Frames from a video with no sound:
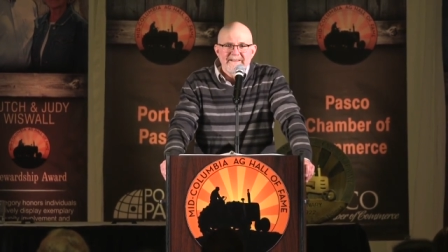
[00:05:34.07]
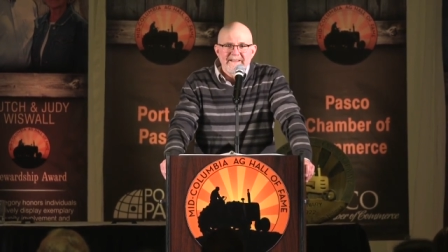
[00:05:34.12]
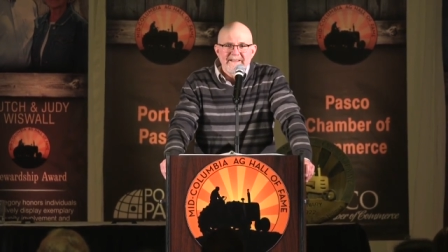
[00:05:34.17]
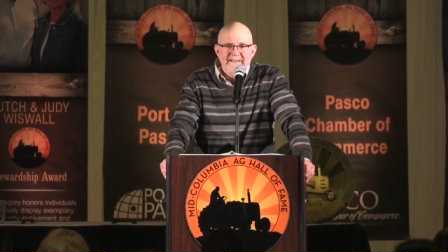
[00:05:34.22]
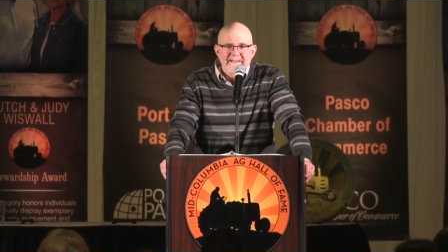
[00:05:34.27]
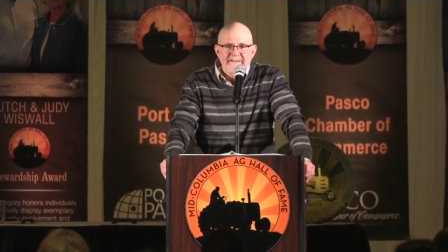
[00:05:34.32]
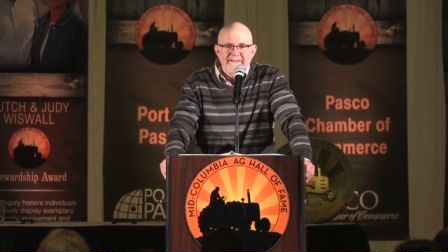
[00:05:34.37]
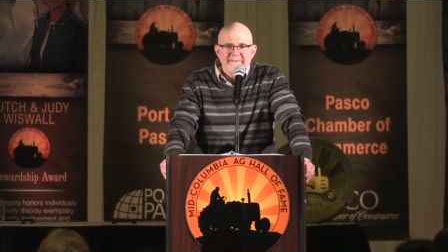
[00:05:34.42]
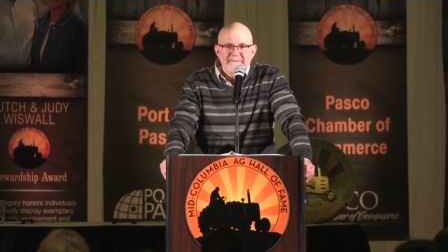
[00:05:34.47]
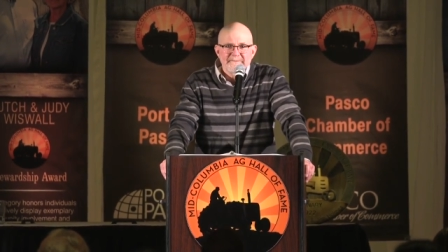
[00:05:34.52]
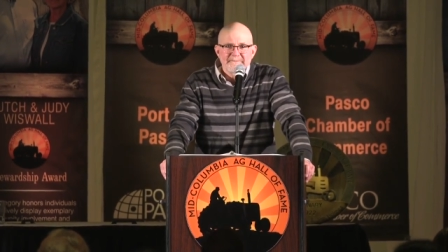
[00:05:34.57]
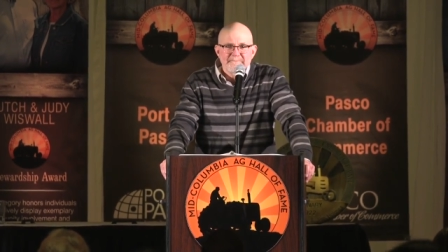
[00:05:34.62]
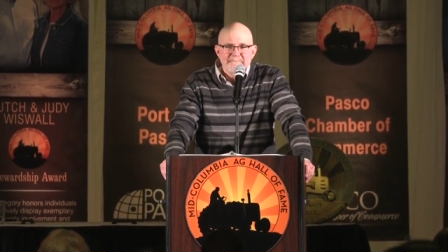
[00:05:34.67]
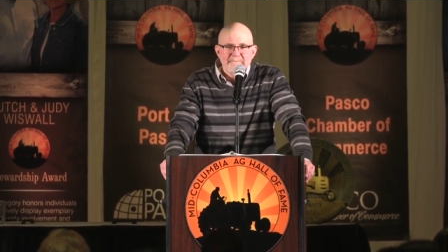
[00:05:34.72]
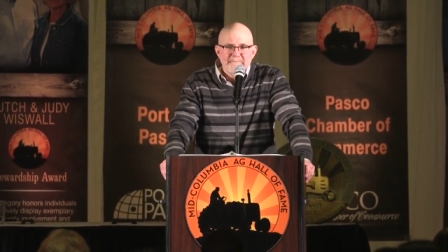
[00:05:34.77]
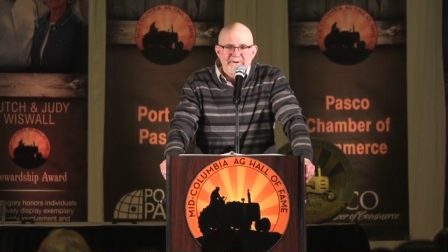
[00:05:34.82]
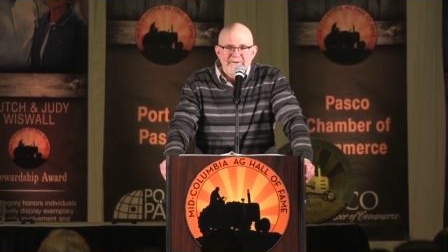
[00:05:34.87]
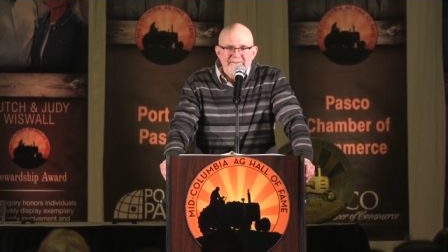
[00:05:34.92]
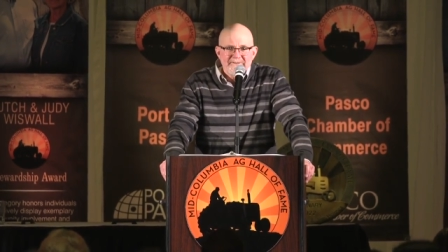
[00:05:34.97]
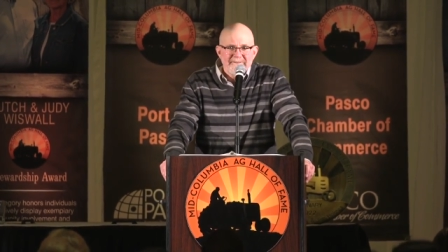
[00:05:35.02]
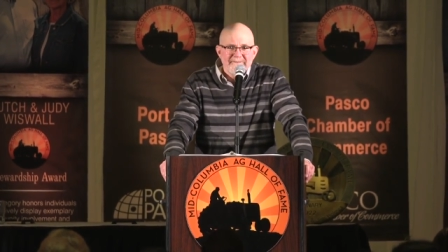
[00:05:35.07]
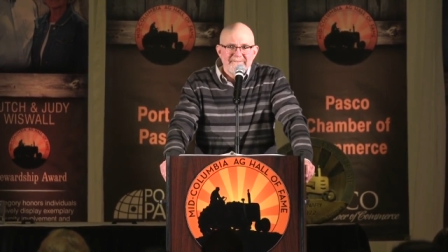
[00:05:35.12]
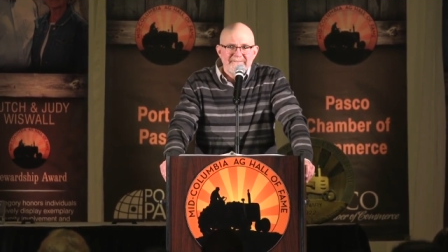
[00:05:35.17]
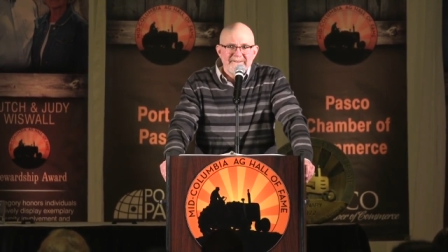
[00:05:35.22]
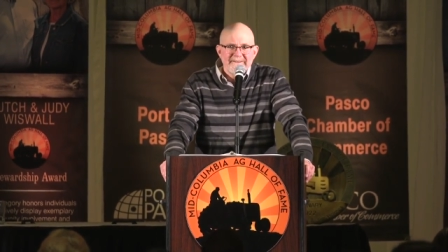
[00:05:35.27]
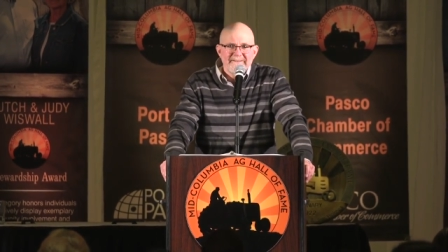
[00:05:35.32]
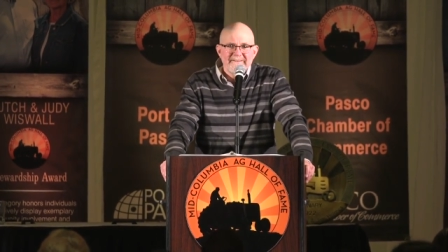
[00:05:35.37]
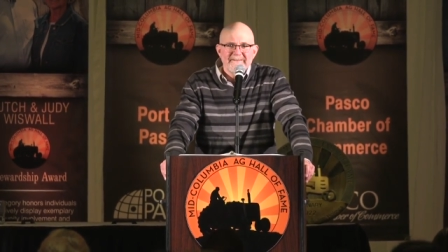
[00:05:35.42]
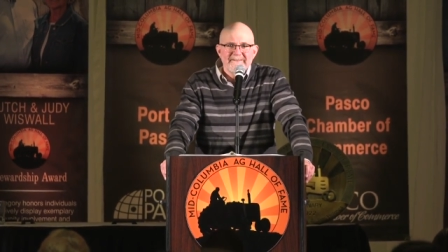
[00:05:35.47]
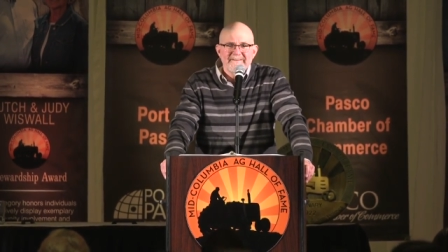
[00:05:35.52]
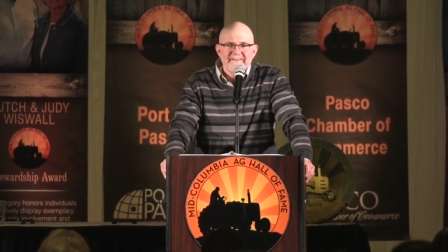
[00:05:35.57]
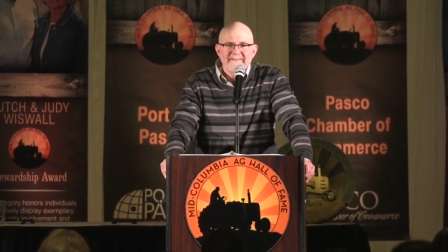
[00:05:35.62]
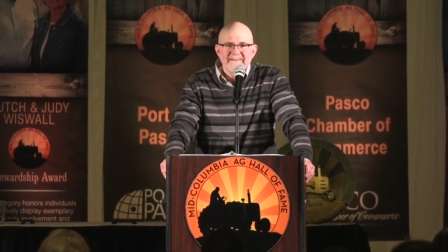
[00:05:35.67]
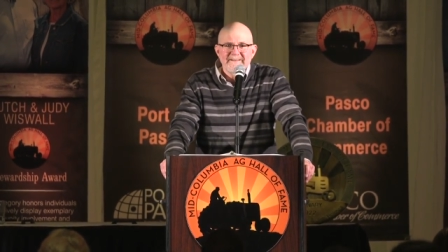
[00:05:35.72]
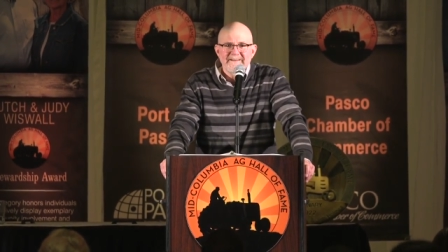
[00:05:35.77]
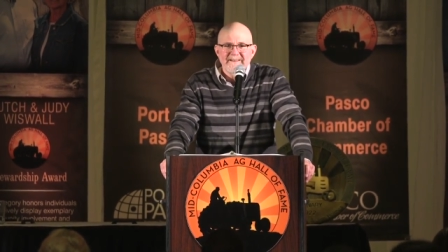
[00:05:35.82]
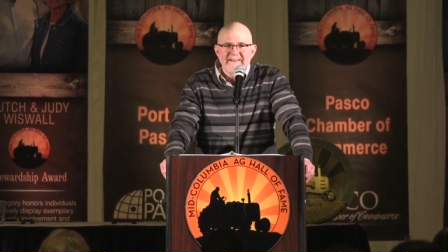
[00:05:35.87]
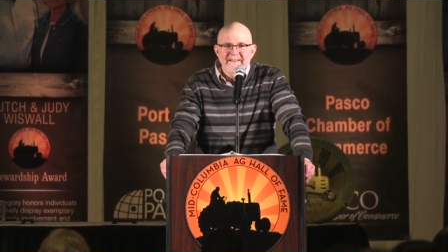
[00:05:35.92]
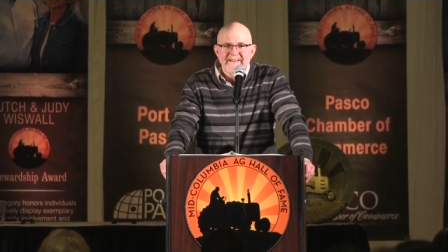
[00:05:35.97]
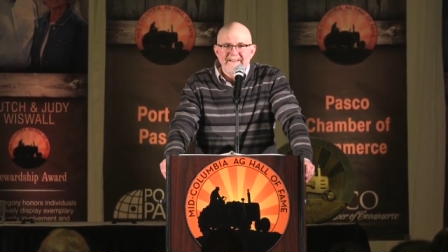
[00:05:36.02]
and persevered
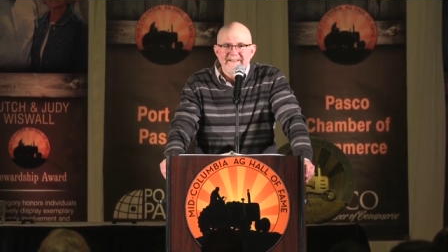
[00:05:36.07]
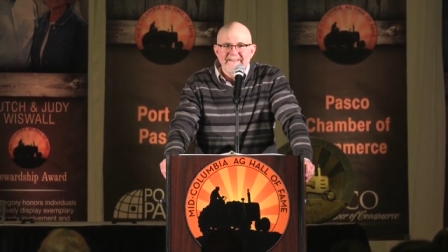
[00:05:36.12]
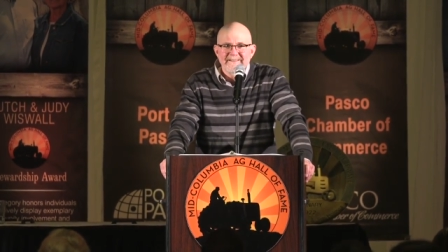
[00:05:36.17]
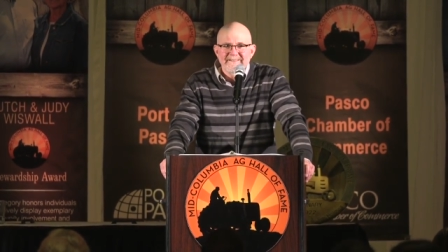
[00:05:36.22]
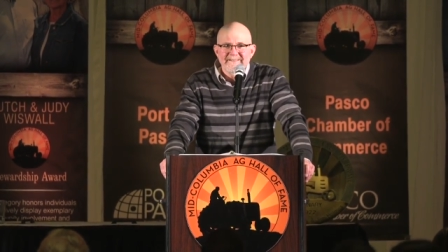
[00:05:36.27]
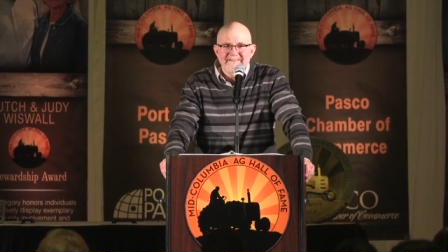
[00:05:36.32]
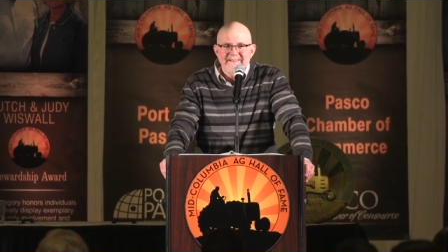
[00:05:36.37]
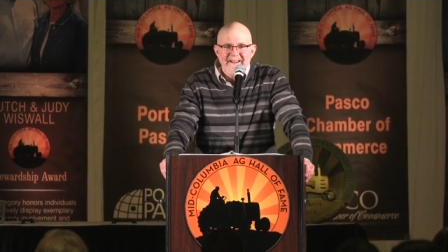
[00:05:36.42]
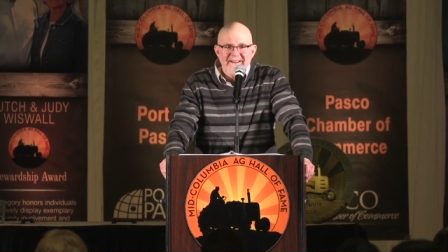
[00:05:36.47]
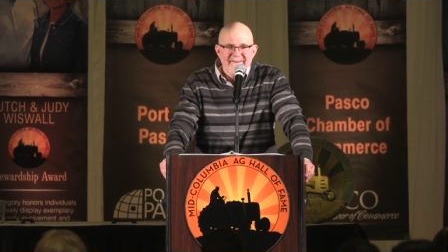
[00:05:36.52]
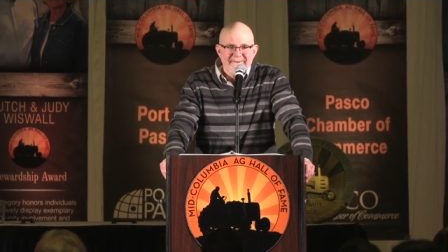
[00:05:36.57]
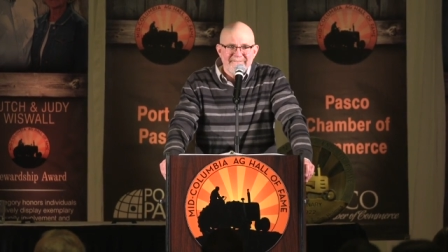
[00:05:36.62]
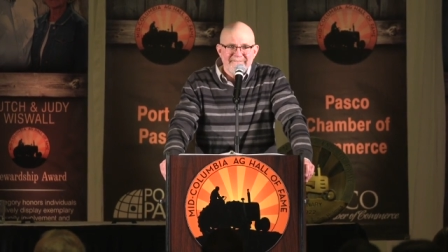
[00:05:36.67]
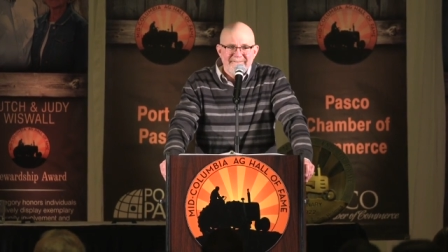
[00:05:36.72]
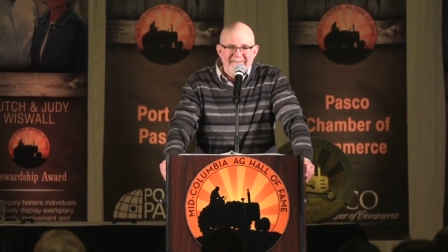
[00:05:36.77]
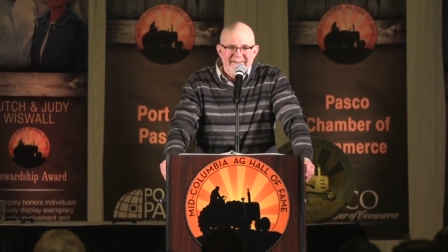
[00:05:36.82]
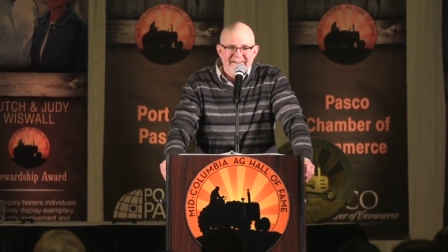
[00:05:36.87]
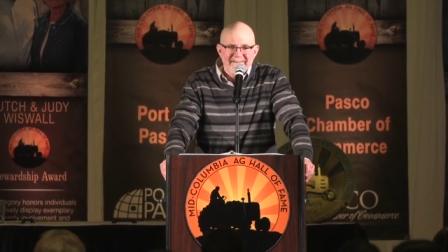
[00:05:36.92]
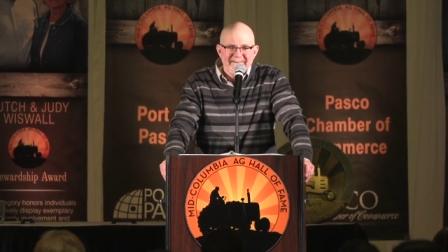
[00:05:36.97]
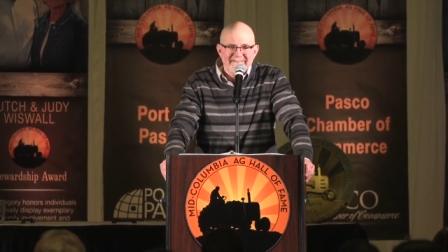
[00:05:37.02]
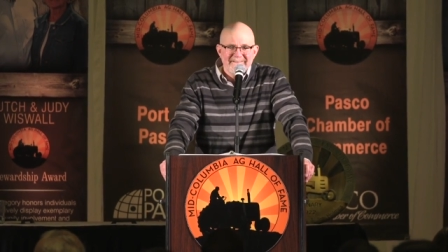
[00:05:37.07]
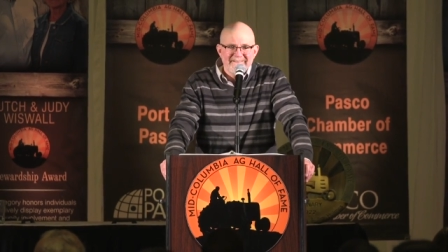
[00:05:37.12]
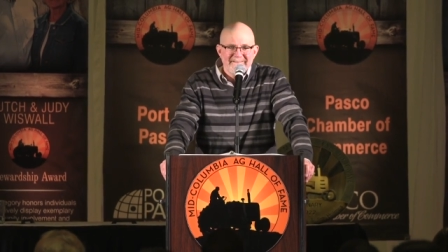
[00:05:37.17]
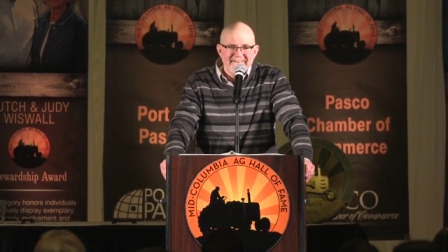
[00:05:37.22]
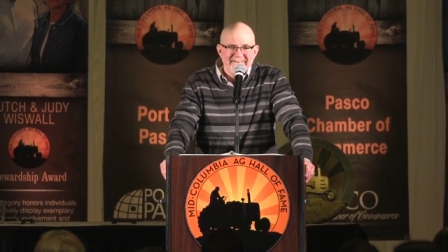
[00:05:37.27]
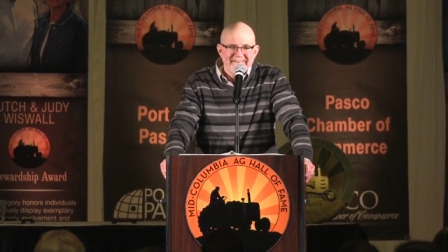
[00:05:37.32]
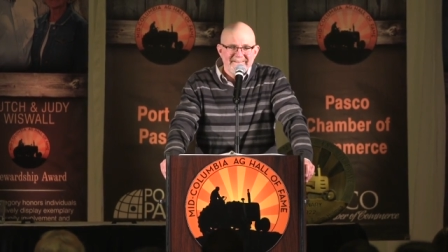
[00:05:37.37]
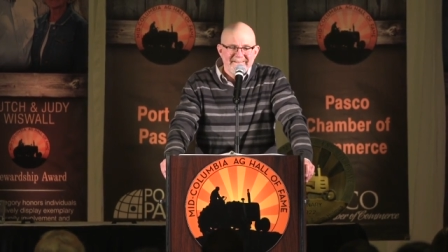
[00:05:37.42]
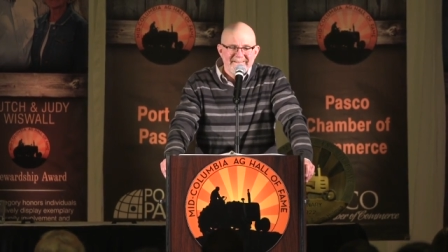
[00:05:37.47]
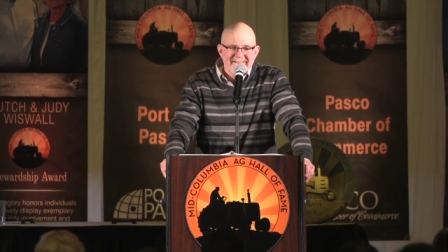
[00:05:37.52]
and sacrificed